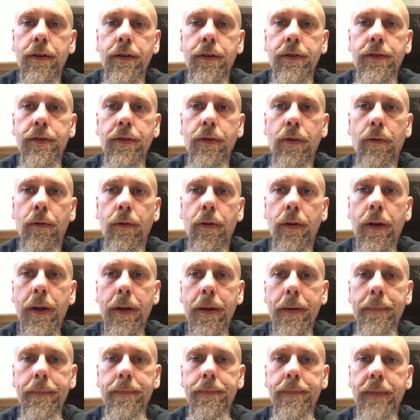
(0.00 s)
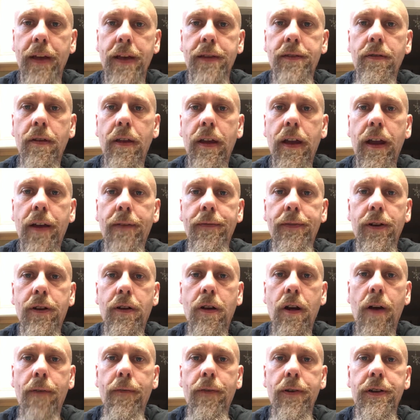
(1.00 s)
So that's all I have to
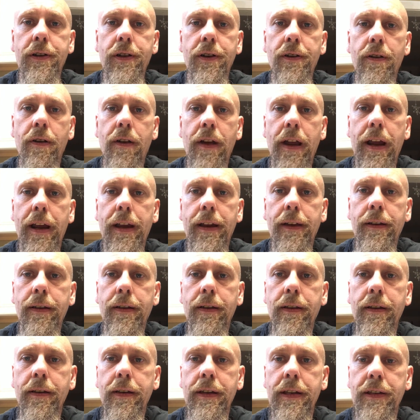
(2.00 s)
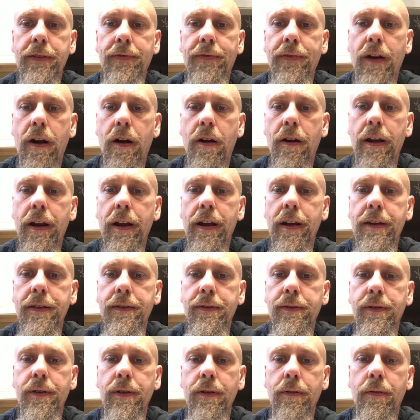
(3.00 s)
cover tonight as far
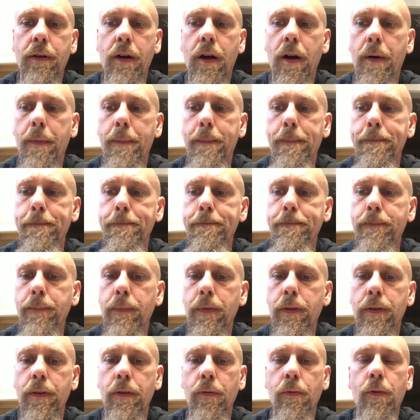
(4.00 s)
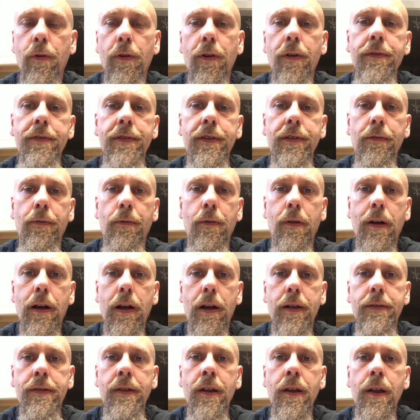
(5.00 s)
as the oils and the
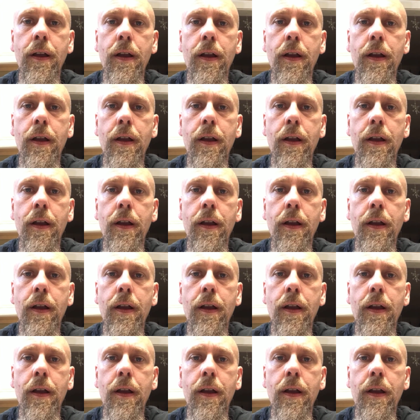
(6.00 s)
wands.